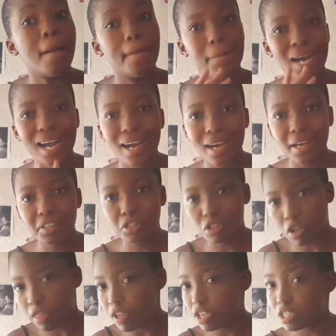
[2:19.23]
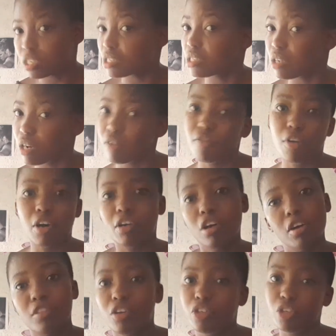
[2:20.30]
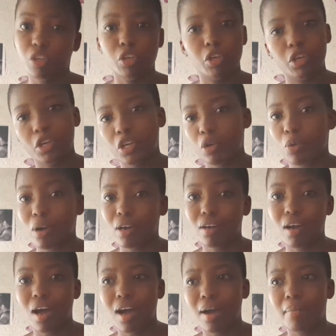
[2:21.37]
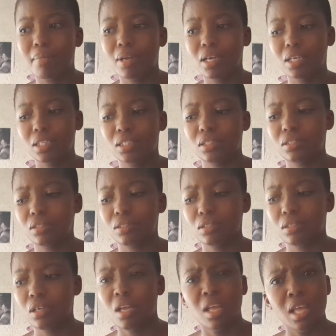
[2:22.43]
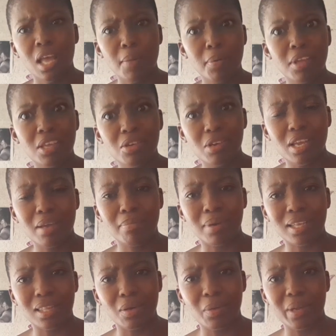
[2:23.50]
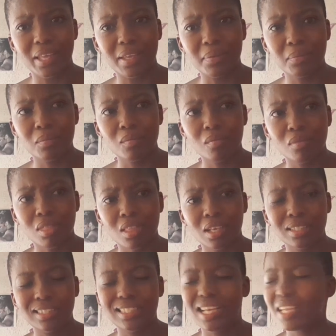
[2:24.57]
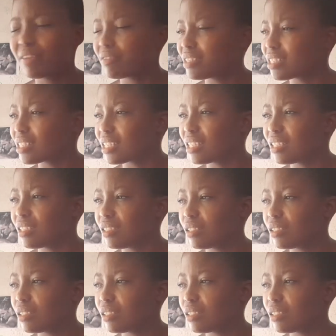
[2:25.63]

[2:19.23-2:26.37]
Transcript: but that's a story for another day. Welcome and happy new year, by the way. Did I even say